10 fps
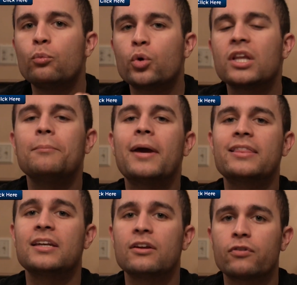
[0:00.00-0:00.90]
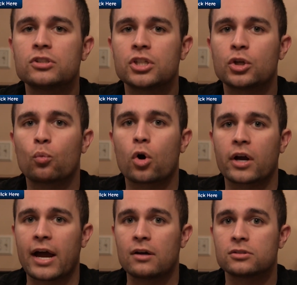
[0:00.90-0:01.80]
really make the difference in your
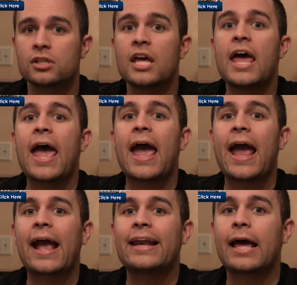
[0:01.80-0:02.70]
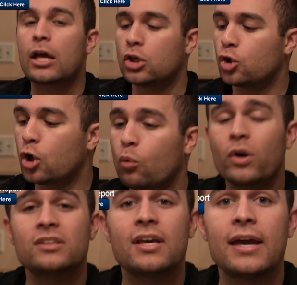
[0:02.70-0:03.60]
workouts. And you're going to
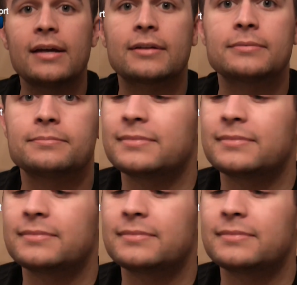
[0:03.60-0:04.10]
want to take,